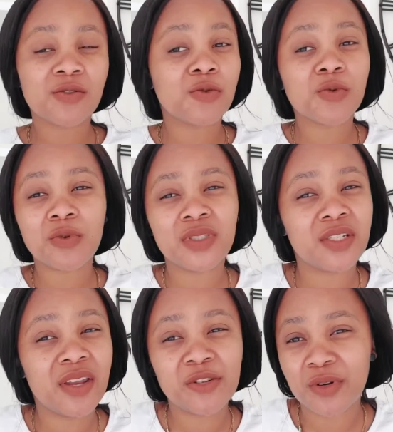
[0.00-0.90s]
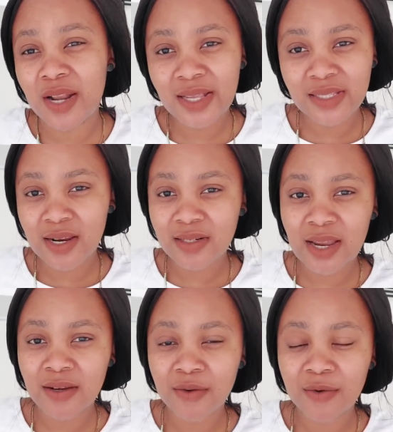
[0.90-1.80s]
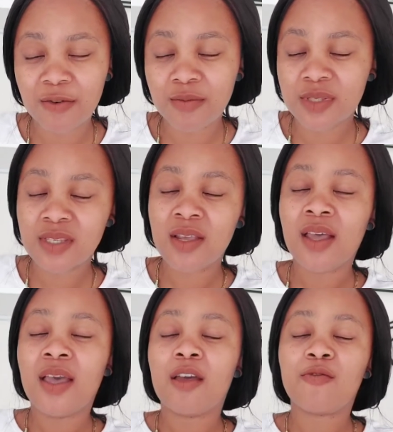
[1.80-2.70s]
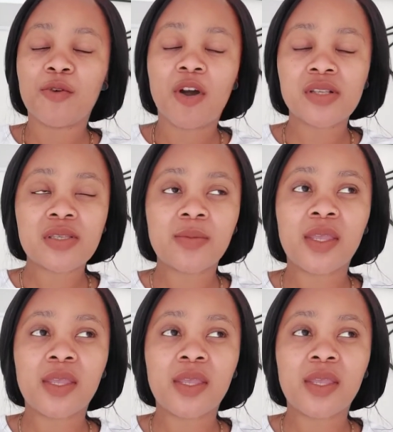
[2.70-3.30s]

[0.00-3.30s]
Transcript: because we all need natural light in our dining rooms, if you ask